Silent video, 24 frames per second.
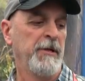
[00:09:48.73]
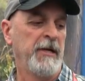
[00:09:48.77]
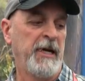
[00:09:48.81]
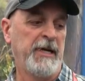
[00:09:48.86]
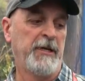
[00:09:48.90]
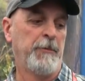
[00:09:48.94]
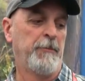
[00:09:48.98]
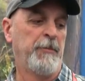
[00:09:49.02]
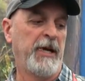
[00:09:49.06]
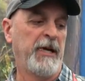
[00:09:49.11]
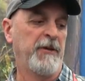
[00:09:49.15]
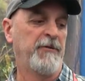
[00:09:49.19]

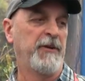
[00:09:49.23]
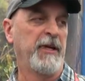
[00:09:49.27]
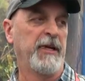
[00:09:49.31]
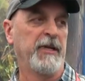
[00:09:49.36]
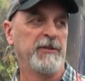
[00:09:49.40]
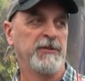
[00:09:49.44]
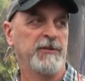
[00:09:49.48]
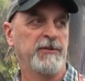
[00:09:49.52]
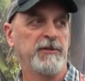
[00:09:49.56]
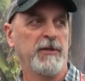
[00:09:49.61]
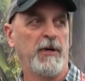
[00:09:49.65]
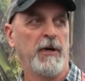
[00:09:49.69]
And the big thing
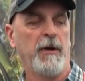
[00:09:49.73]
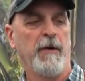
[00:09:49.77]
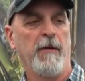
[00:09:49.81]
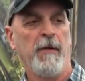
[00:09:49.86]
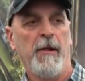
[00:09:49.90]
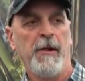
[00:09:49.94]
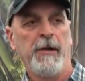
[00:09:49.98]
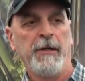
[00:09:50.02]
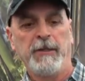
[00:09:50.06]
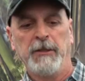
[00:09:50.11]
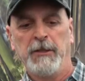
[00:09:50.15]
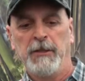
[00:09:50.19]
is,
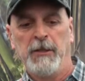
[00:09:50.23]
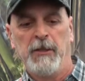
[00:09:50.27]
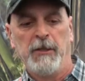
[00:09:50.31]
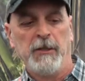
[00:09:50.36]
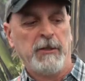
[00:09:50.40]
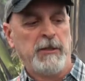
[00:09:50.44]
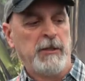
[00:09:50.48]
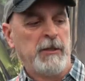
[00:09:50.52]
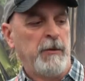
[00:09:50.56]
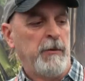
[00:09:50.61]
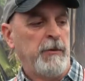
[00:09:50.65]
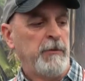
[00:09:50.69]

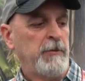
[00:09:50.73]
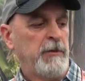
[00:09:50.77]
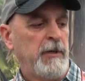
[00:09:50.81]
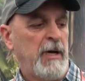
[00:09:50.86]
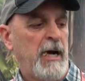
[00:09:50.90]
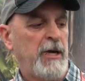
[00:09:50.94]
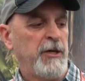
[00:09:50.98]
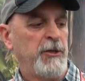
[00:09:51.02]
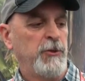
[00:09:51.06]
I